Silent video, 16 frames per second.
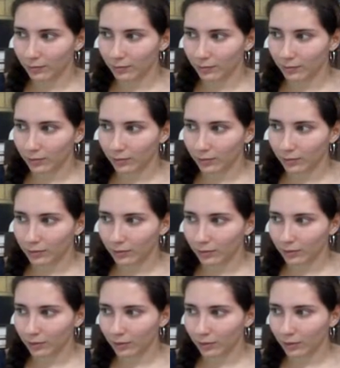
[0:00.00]

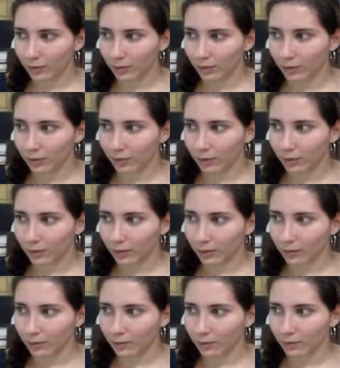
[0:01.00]

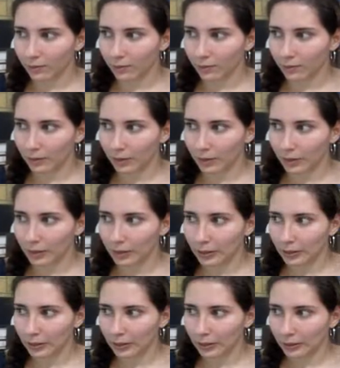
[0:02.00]

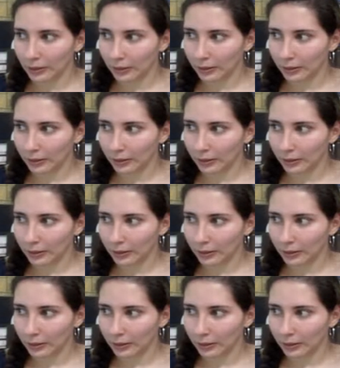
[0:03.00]
(not speaking)